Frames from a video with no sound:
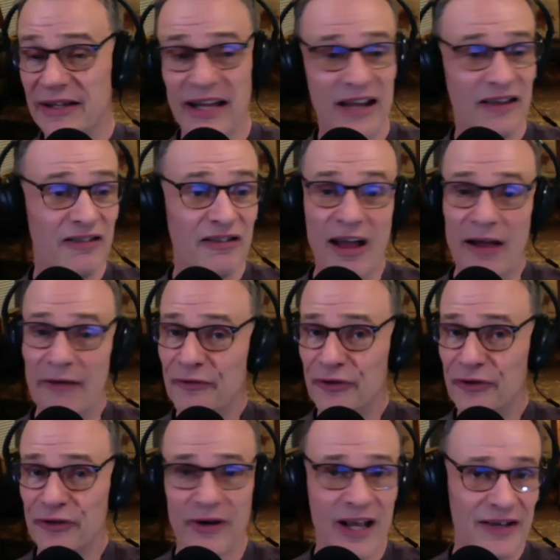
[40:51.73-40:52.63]
I
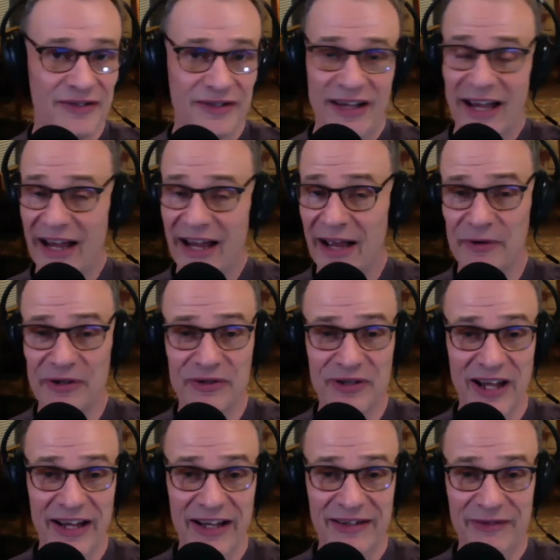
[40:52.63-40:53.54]
loved your essay. I was
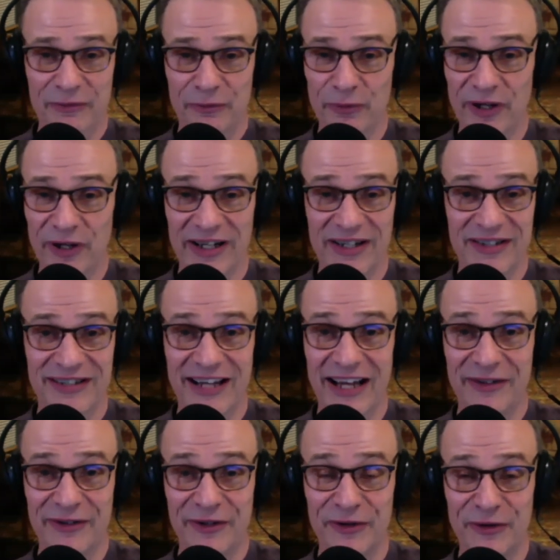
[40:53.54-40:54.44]
like really
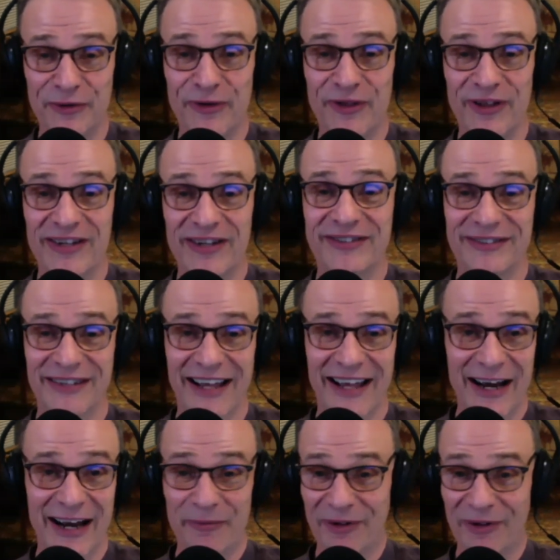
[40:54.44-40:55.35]
psyched to do this,
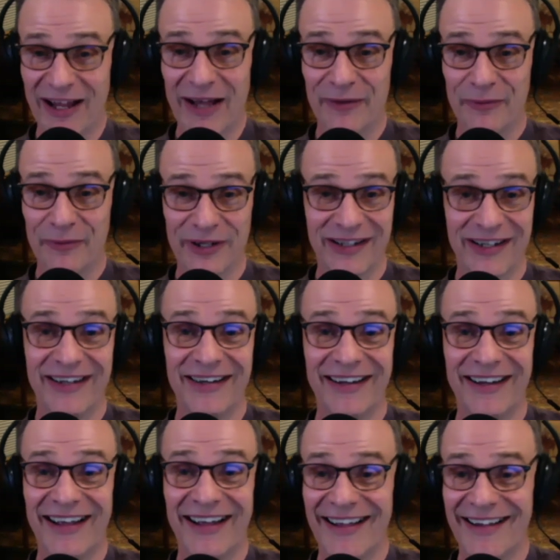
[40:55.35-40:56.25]
and I'm glad we
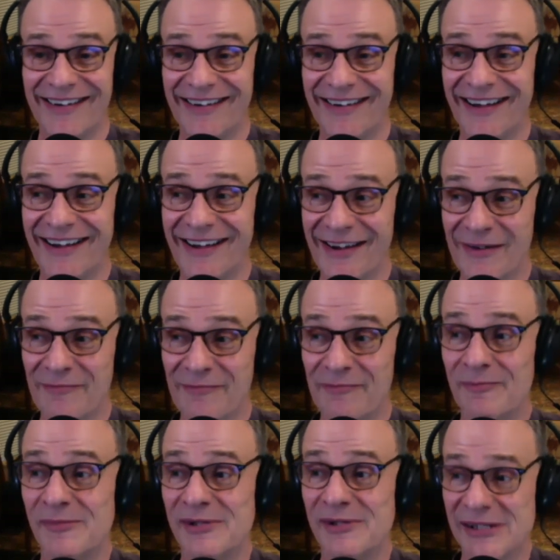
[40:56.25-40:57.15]
did. And
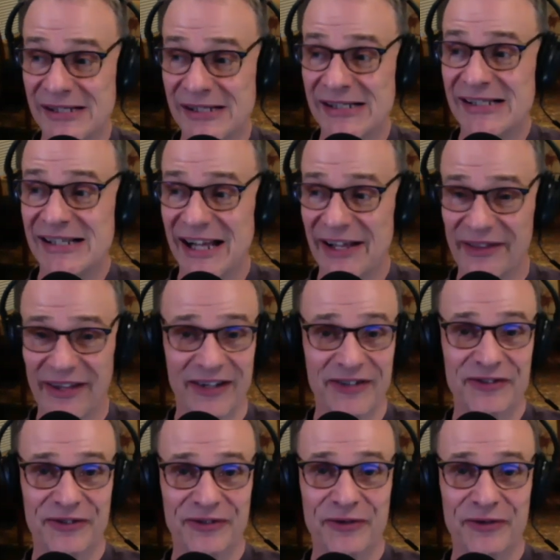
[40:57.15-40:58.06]
I think
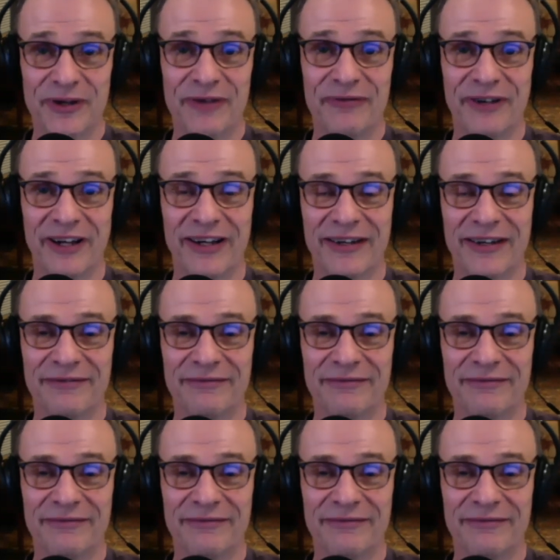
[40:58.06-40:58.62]
it's terrific.